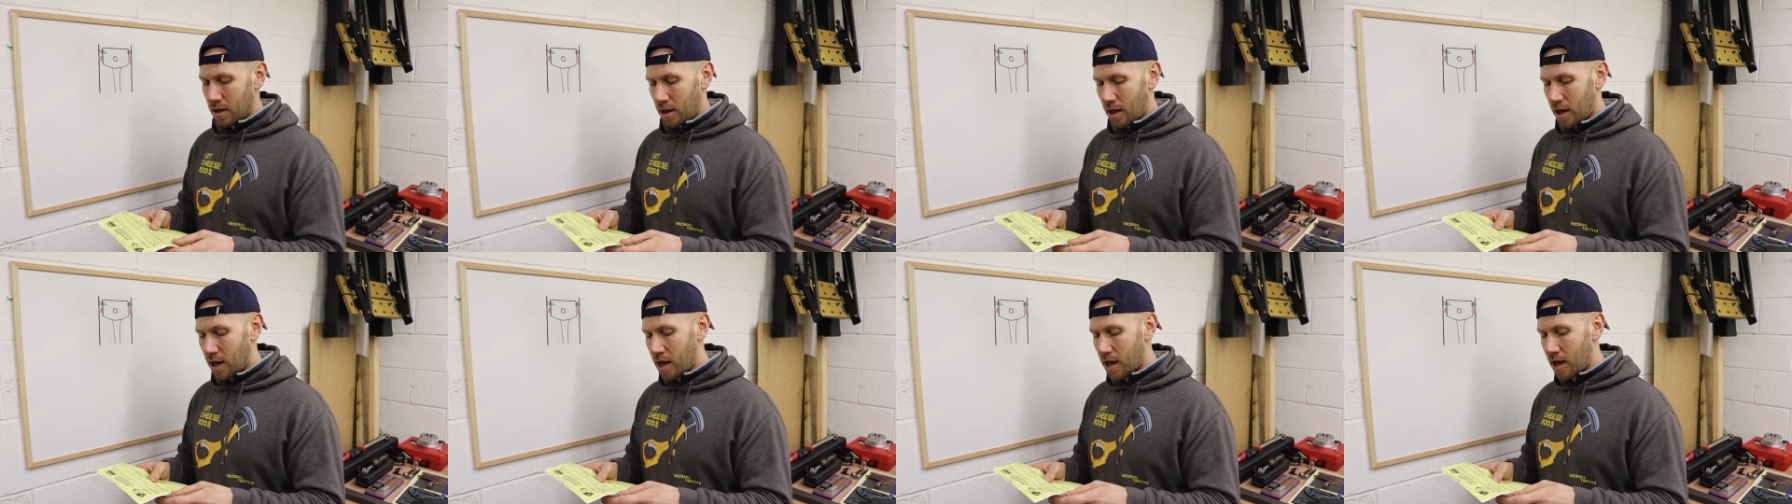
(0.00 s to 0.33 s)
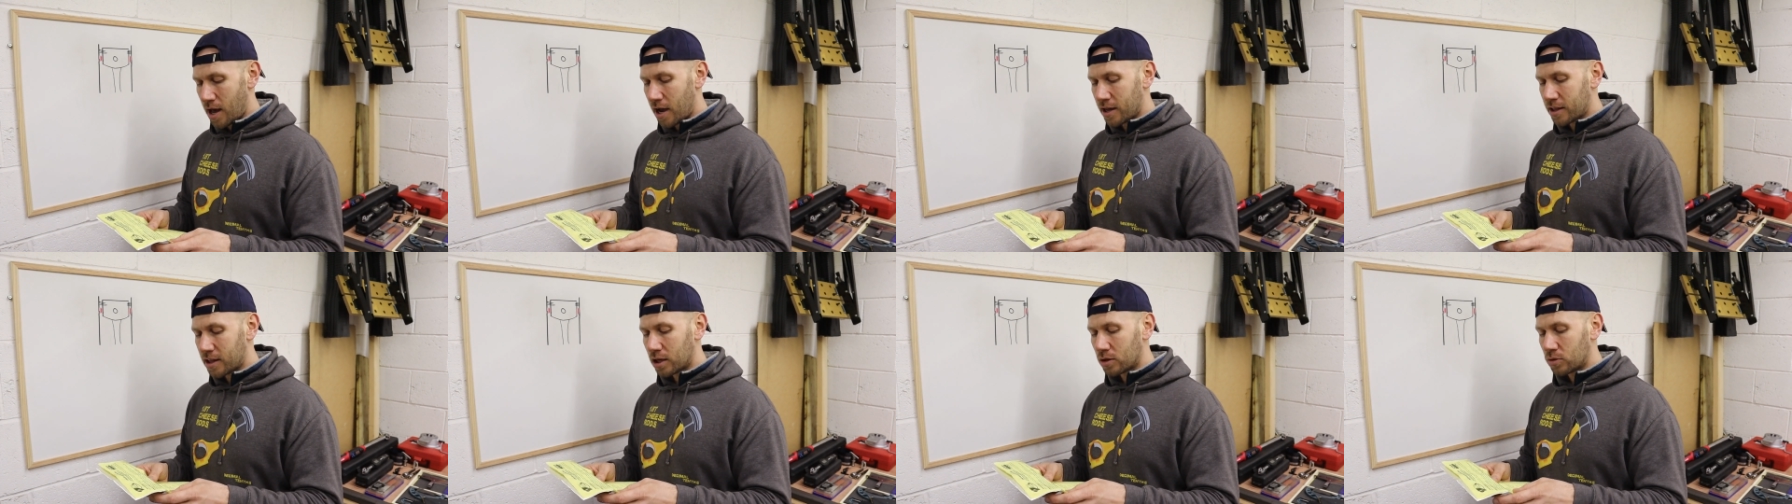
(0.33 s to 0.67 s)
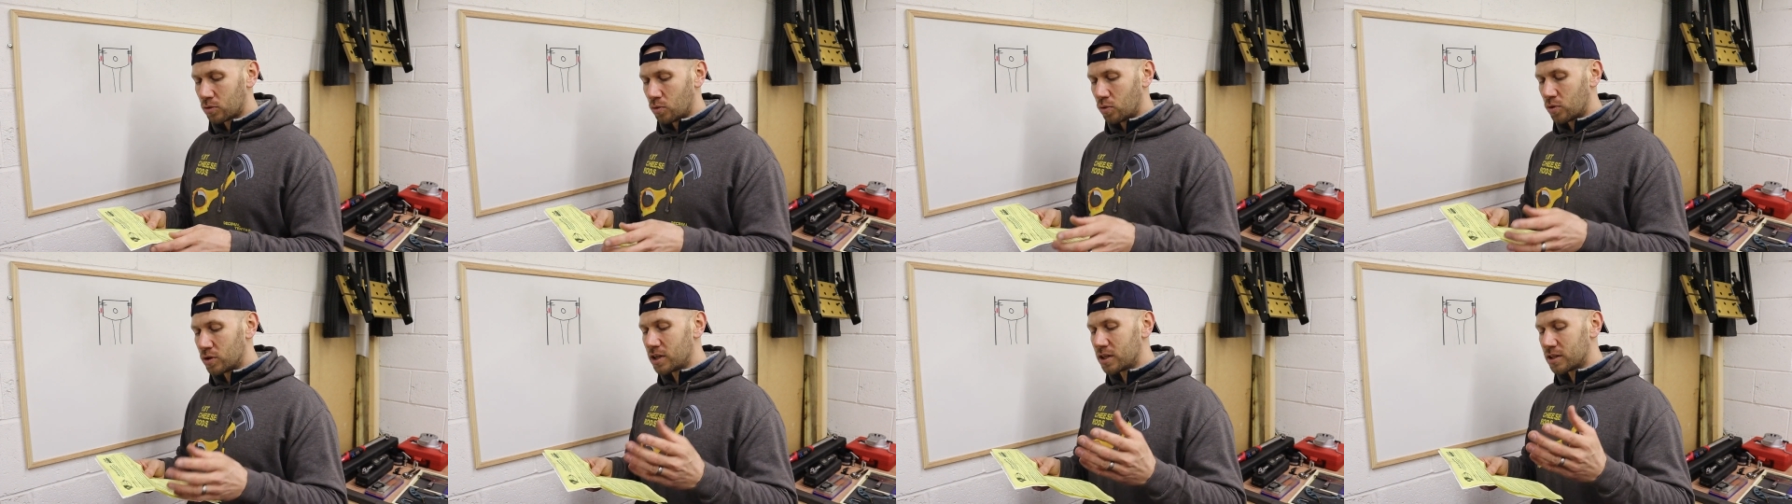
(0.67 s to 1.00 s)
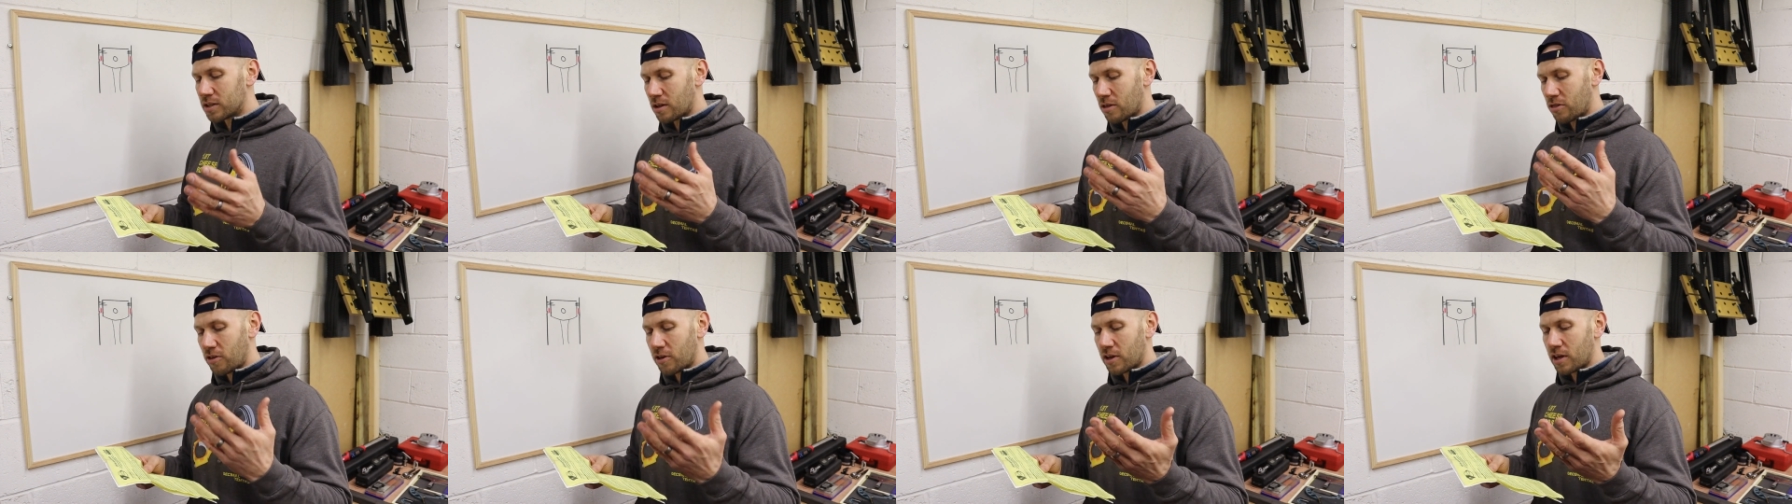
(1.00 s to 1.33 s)
Uh, and then we need
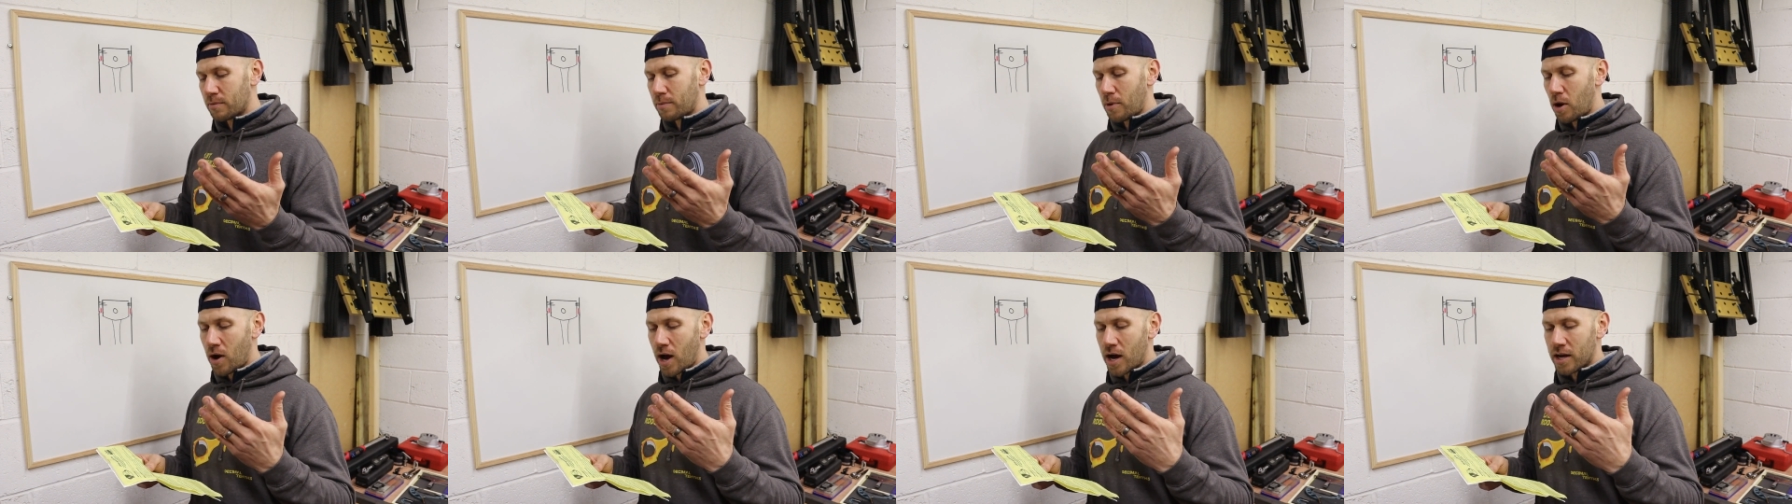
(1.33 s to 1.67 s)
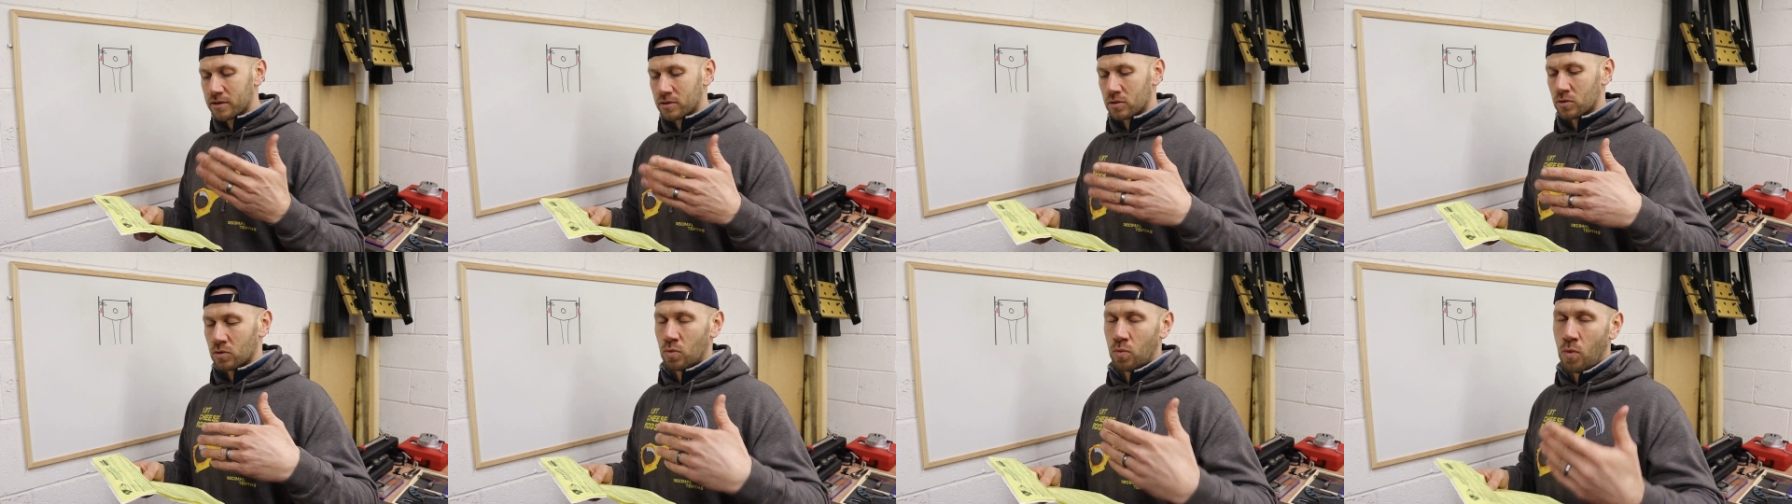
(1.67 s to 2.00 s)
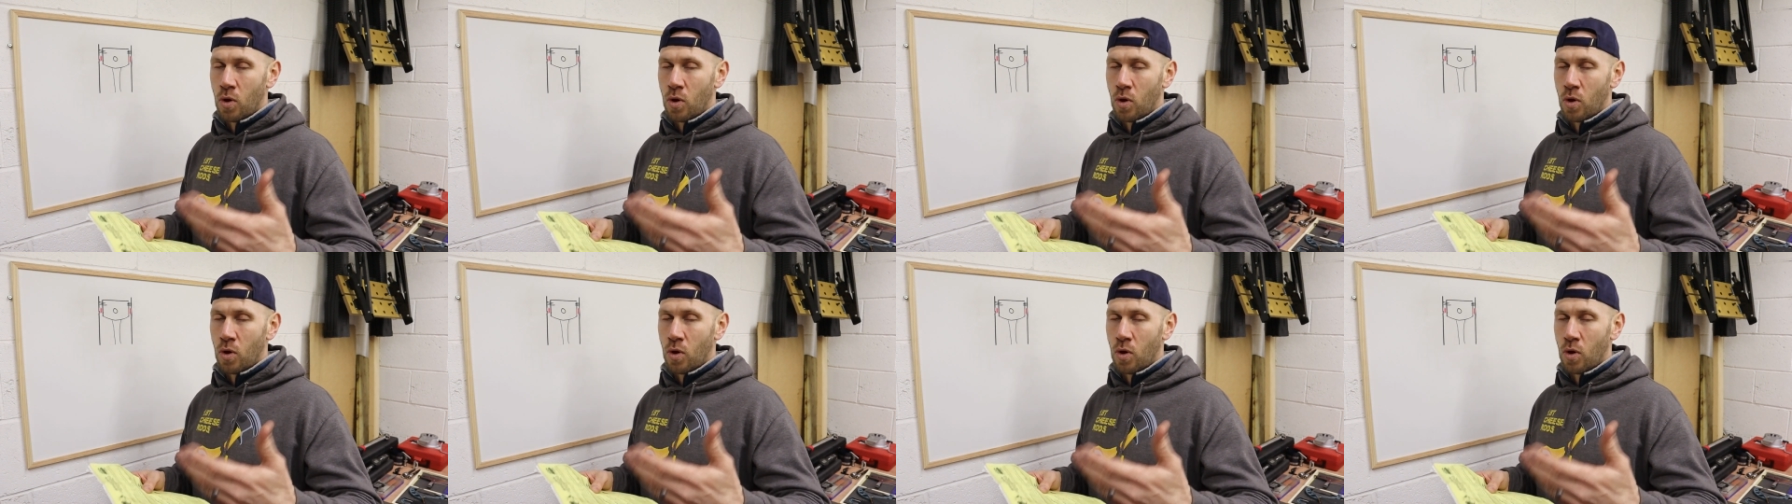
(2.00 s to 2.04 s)
to think about adding